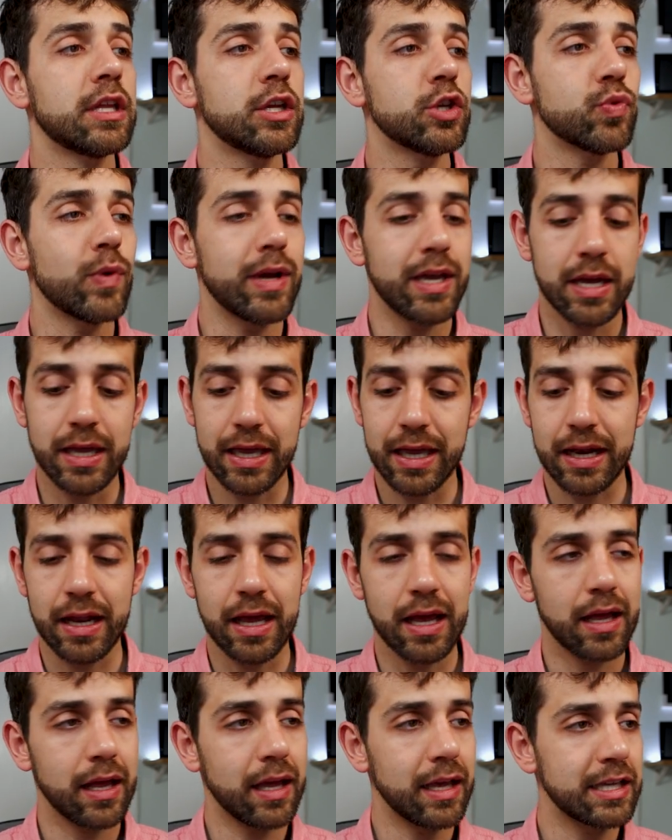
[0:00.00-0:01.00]
This way I can
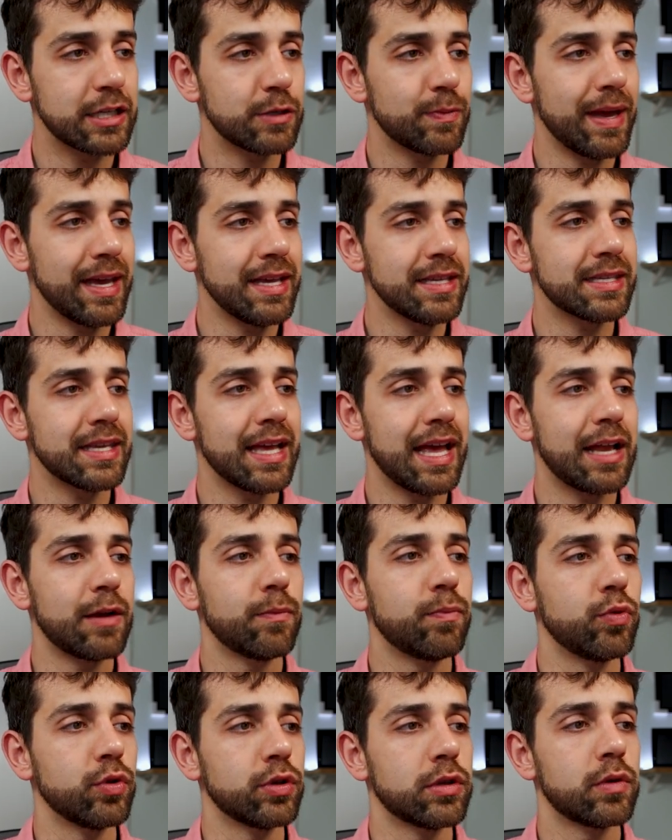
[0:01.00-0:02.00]
space
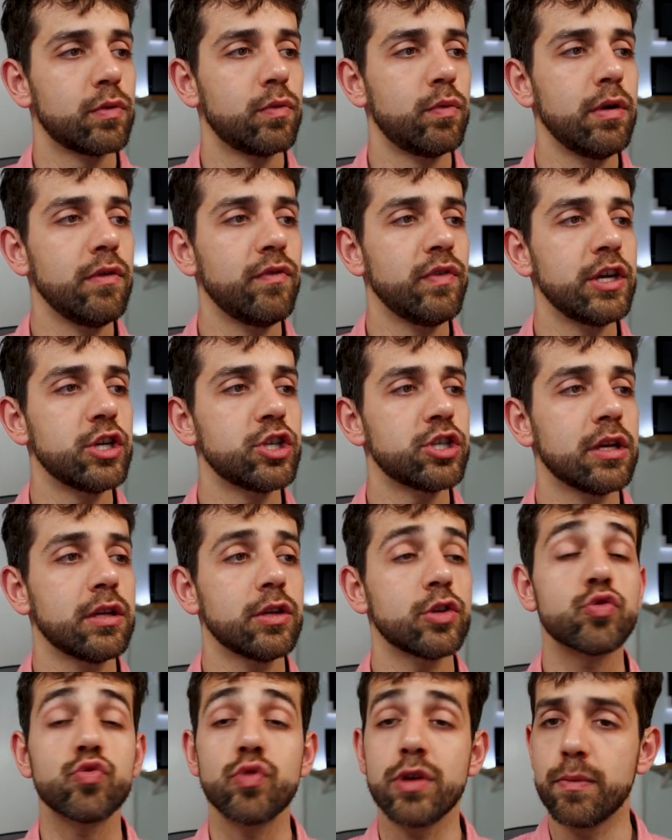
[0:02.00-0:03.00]
and put
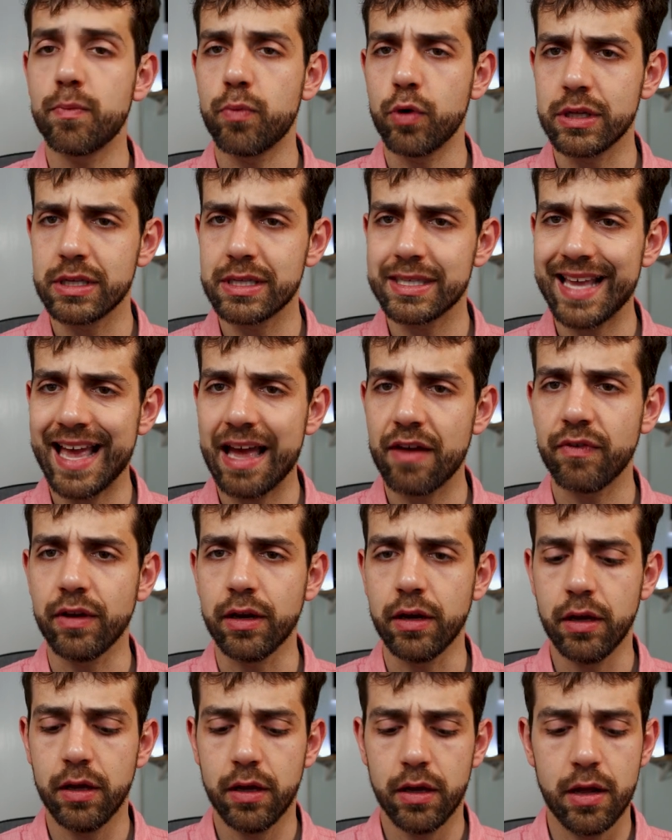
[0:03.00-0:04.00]
revision
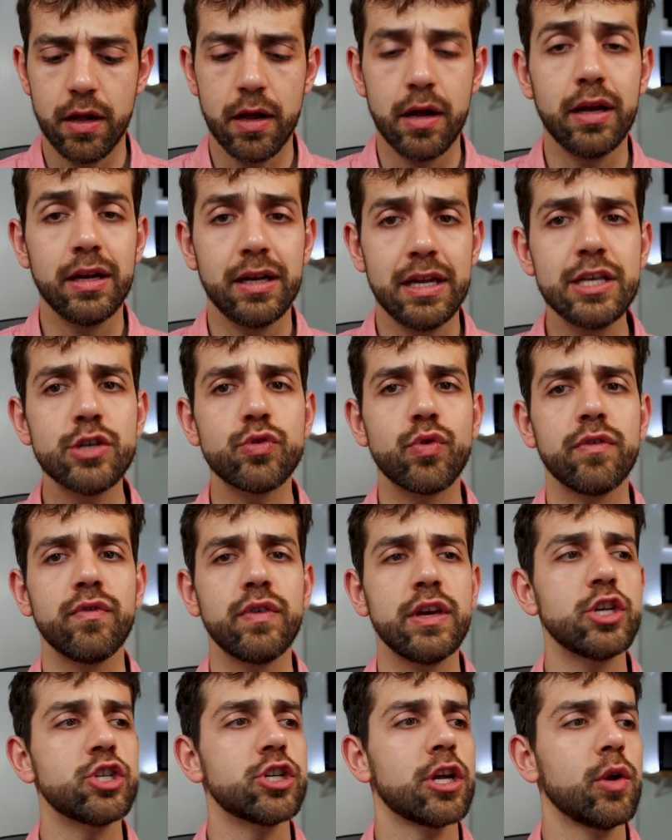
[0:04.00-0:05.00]
3.7. This
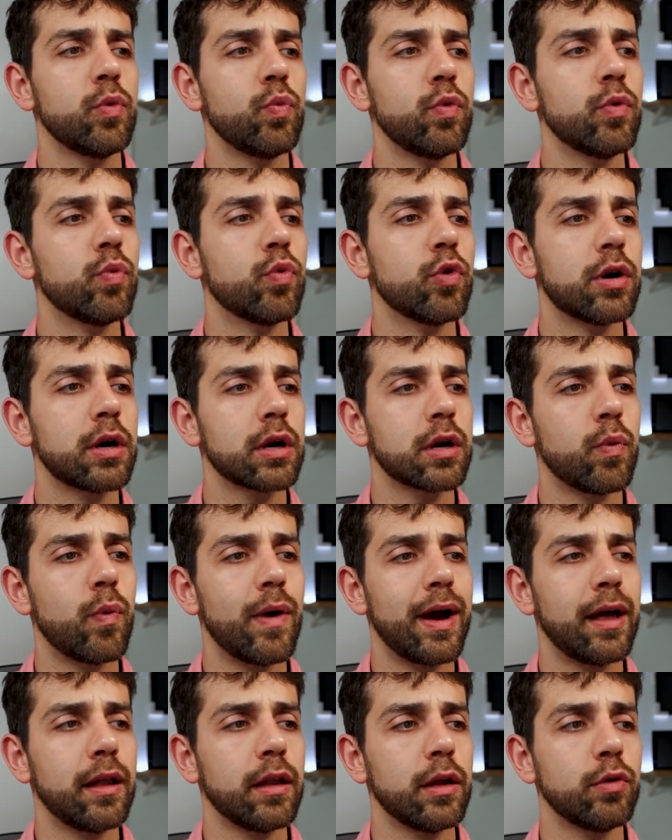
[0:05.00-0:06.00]
revision will work
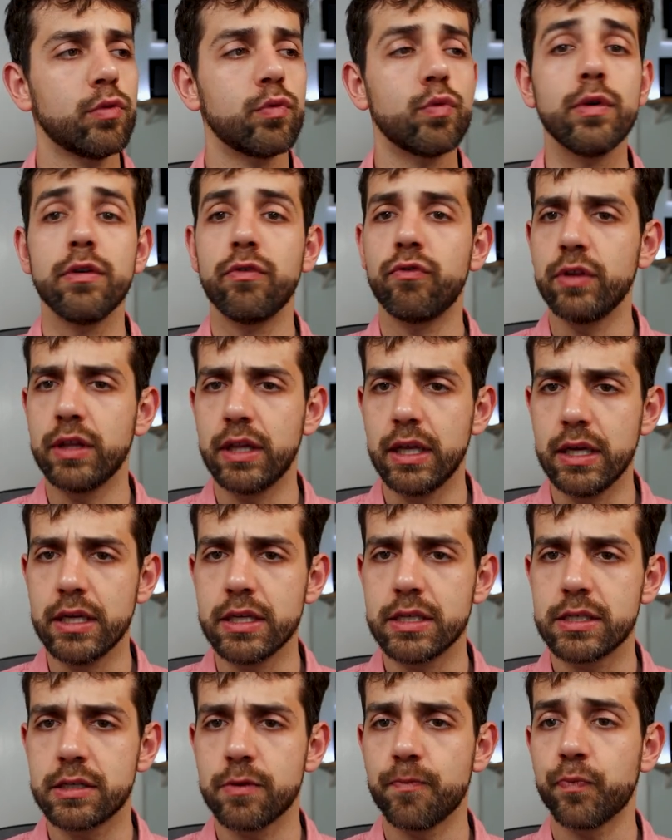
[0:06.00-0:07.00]
well with
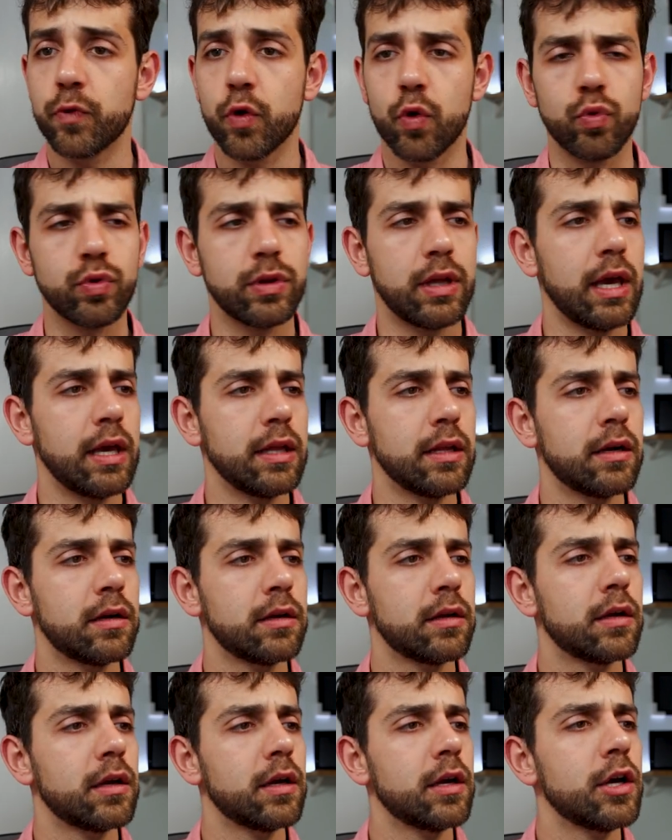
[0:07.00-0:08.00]
this container.
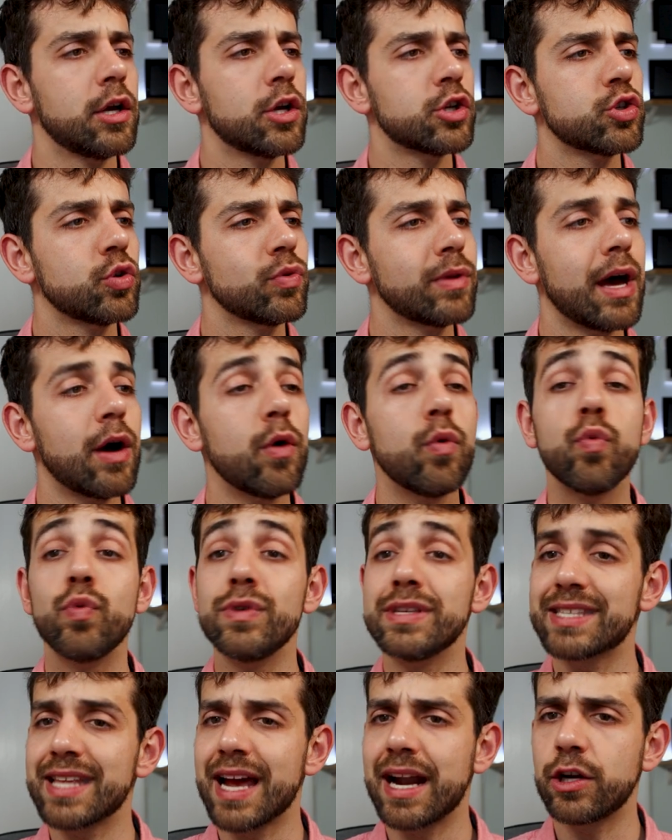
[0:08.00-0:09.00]
So now
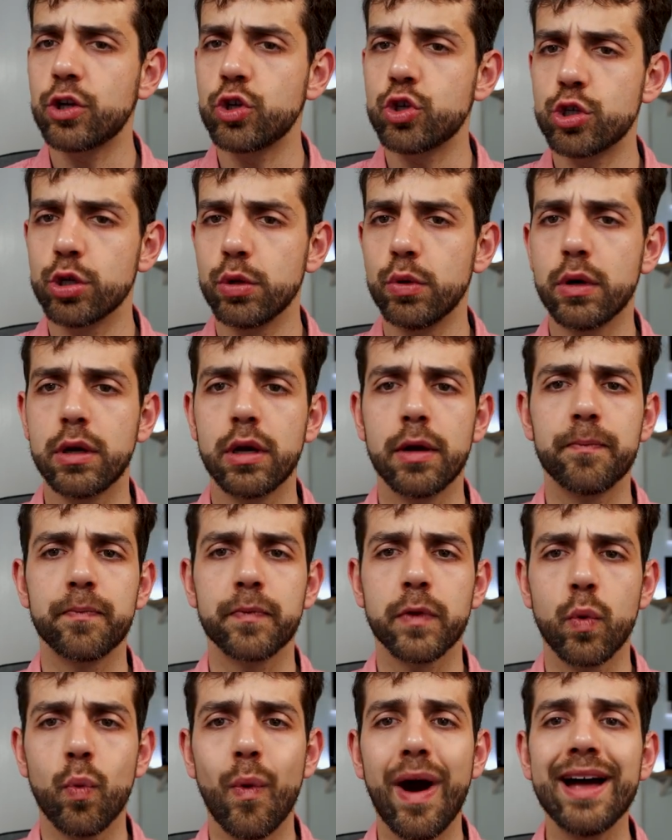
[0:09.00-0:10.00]
we started to look
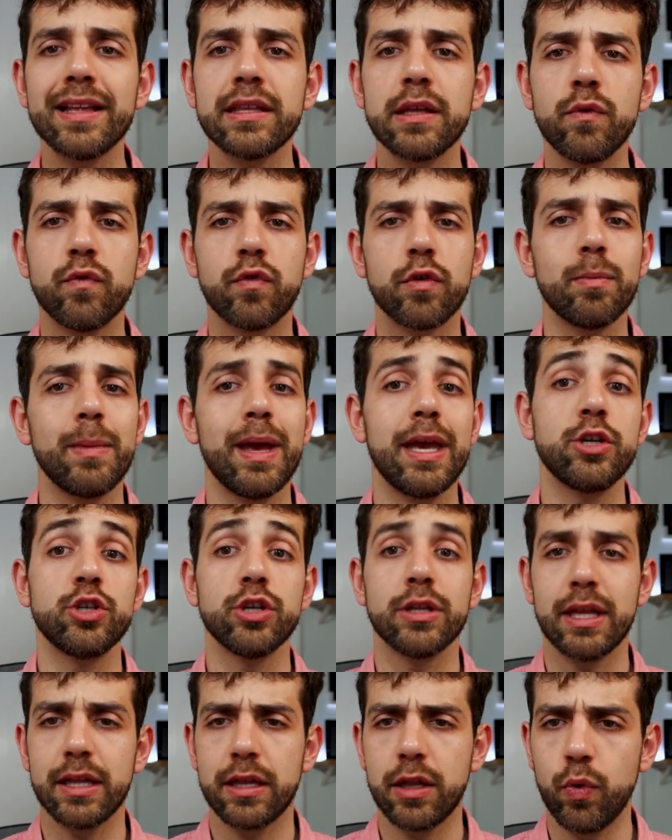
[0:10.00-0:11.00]
what
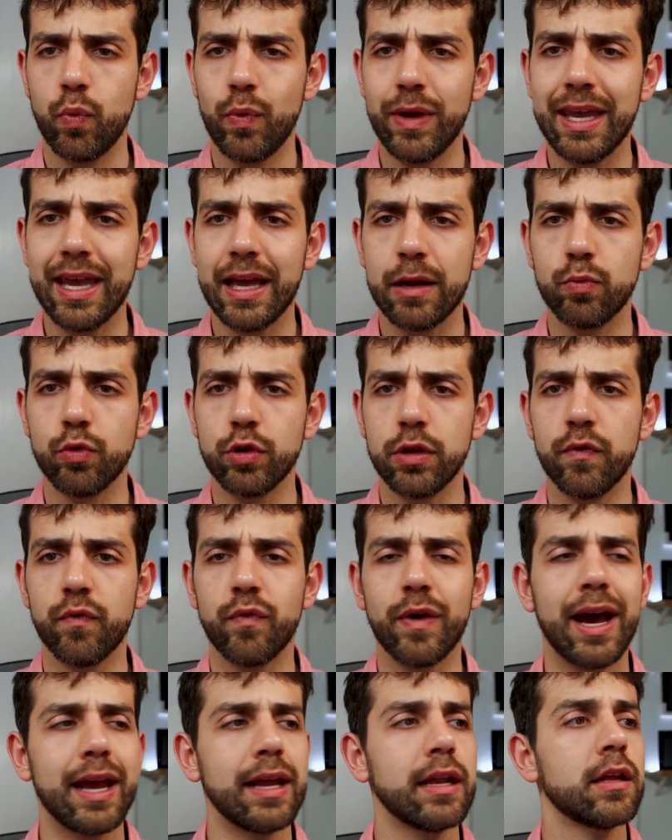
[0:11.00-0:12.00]
information that we can
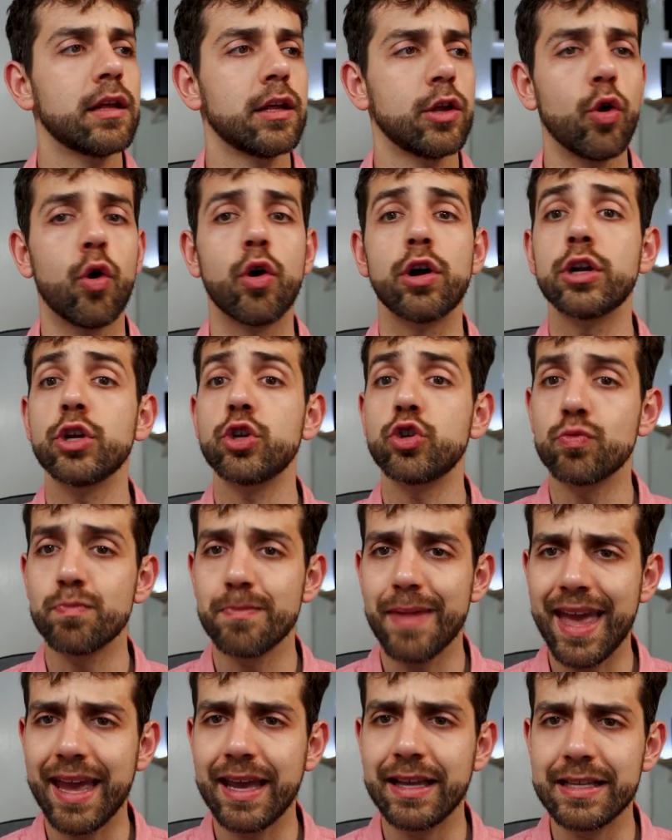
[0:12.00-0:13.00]
modify in order to
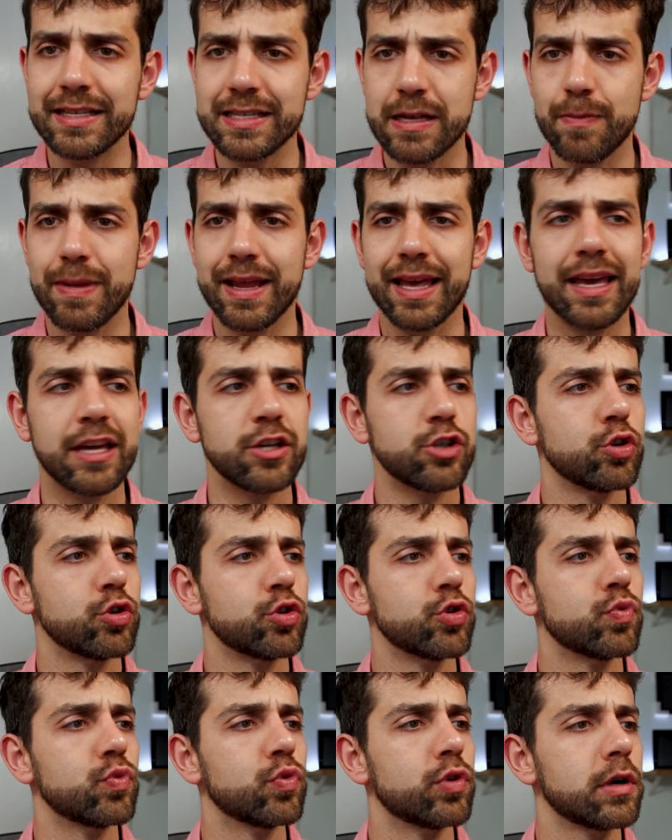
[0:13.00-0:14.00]
make this application
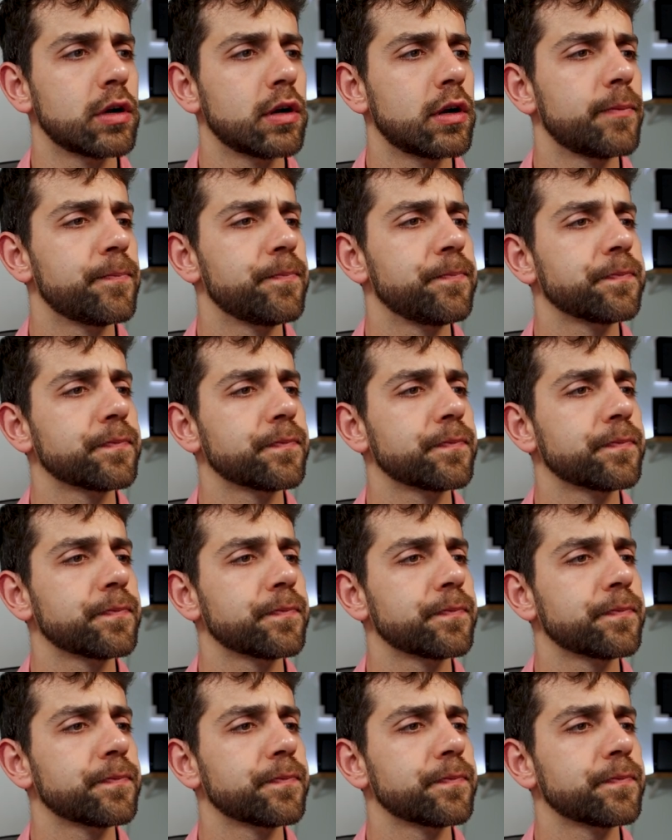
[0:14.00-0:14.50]
to work.